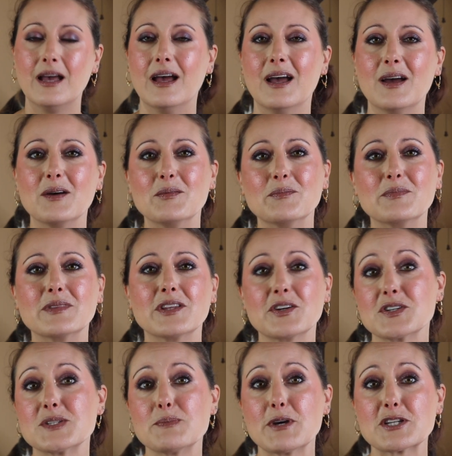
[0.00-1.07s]
um,
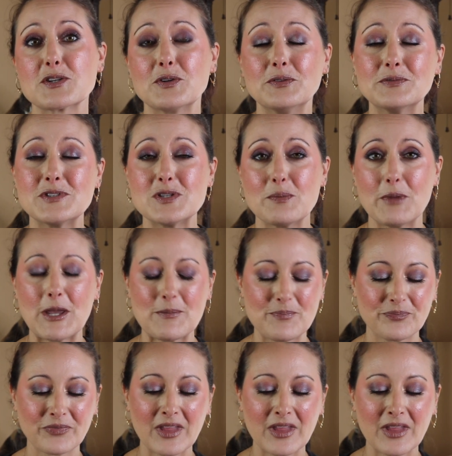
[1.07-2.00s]
they're special to me.